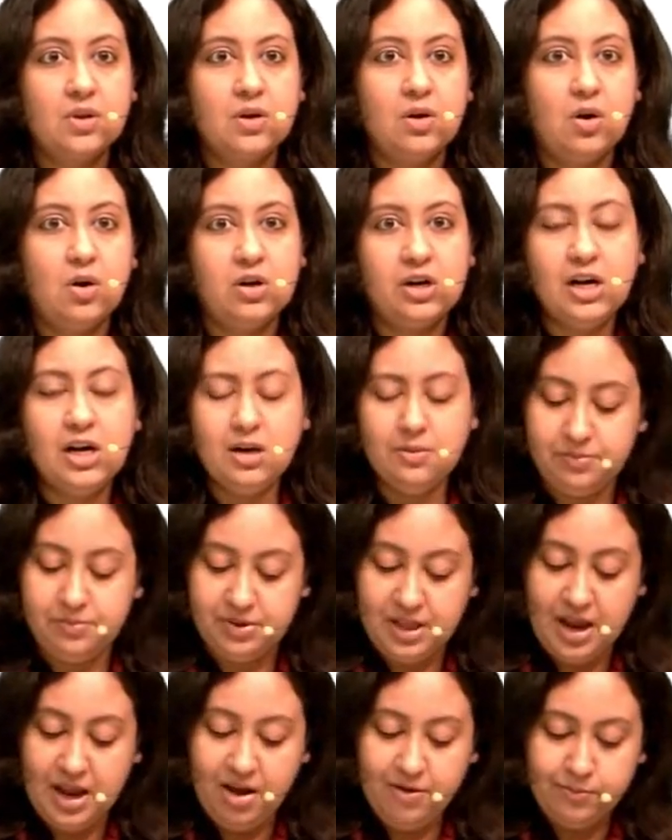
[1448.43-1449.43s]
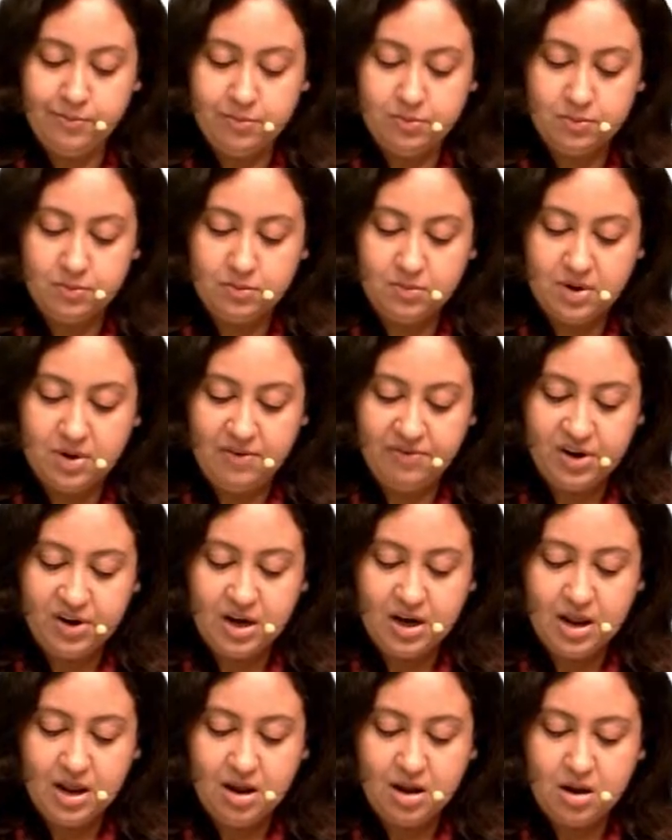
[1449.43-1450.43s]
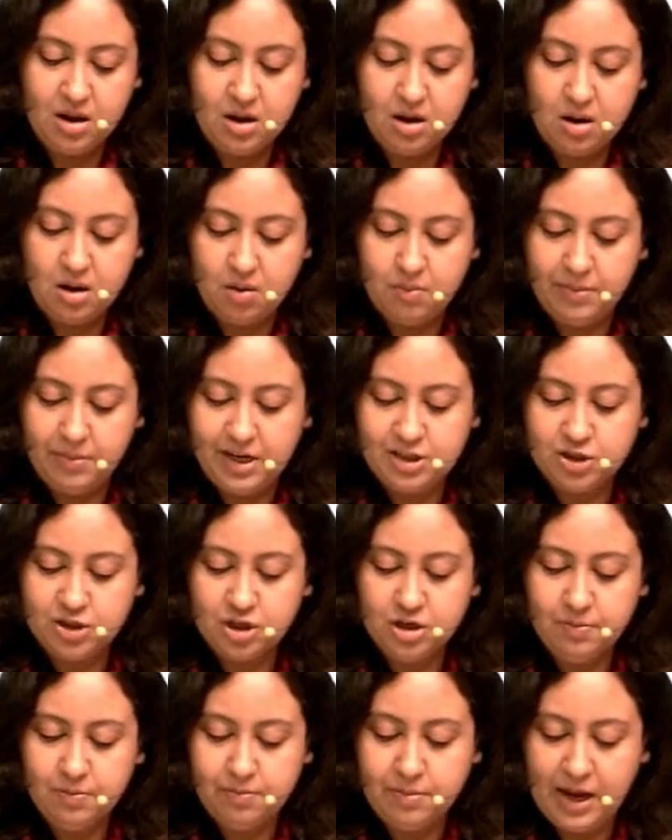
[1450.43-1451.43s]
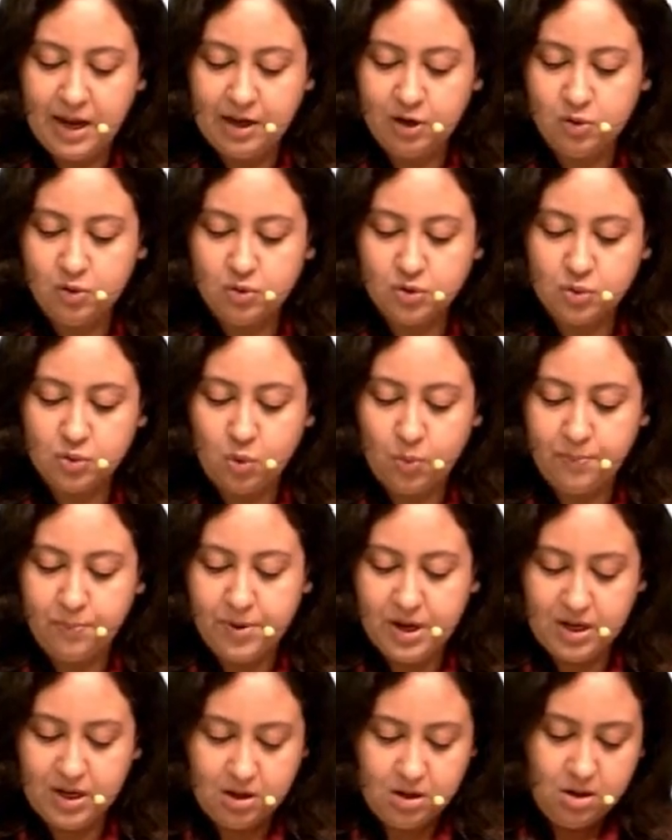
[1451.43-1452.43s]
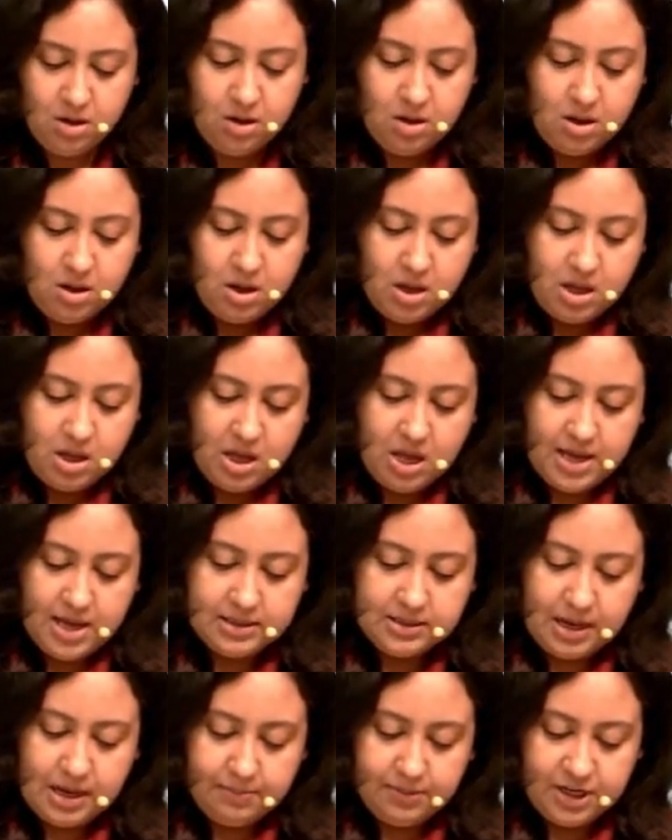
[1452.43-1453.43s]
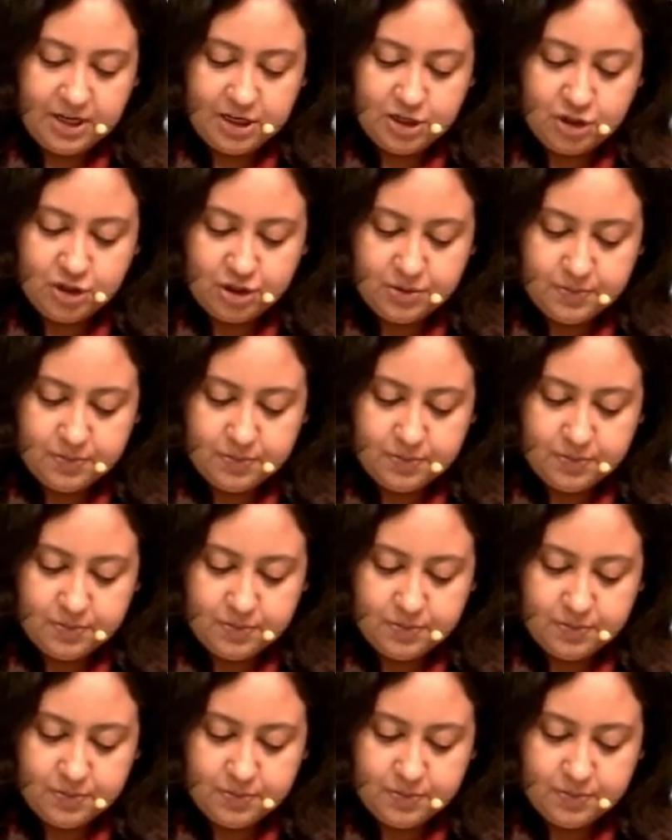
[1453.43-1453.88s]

Alright, but they have definitely mentioned microscopic examination.